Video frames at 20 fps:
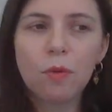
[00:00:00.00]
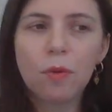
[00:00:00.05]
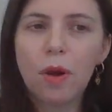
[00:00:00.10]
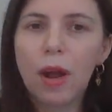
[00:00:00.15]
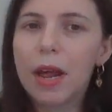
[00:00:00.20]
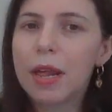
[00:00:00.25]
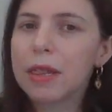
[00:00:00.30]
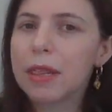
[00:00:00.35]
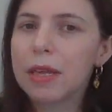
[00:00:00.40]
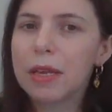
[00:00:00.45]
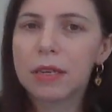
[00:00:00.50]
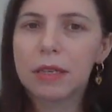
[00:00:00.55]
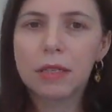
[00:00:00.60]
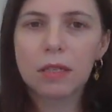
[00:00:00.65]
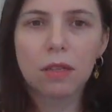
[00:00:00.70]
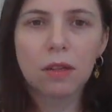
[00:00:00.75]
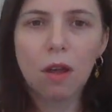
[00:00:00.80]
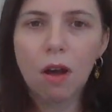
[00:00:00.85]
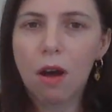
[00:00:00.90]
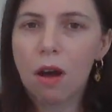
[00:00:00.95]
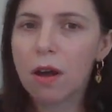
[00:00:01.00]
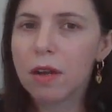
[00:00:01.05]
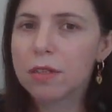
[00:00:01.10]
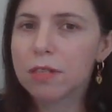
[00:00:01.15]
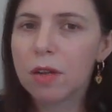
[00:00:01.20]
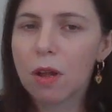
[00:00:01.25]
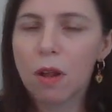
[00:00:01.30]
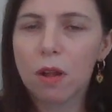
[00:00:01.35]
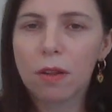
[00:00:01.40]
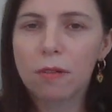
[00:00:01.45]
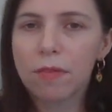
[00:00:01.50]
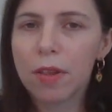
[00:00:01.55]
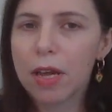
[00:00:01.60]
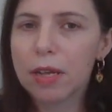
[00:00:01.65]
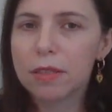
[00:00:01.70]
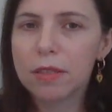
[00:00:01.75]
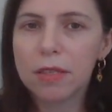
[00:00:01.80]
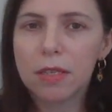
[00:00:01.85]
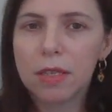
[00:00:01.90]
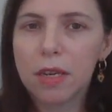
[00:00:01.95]
ethics, laws, all of
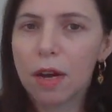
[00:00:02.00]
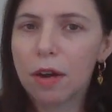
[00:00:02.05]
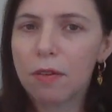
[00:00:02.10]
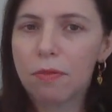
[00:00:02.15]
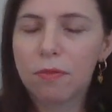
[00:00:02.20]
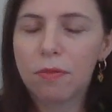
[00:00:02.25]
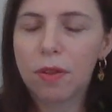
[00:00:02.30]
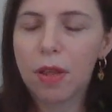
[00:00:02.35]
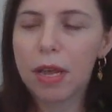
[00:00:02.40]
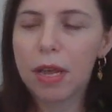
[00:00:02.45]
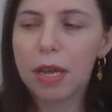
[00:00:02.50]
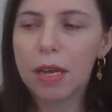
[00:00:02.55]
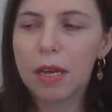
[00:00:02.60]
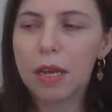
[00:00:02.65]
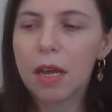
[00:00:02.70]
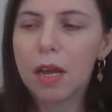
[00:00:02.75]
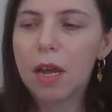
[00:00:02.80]
that stuff. Like,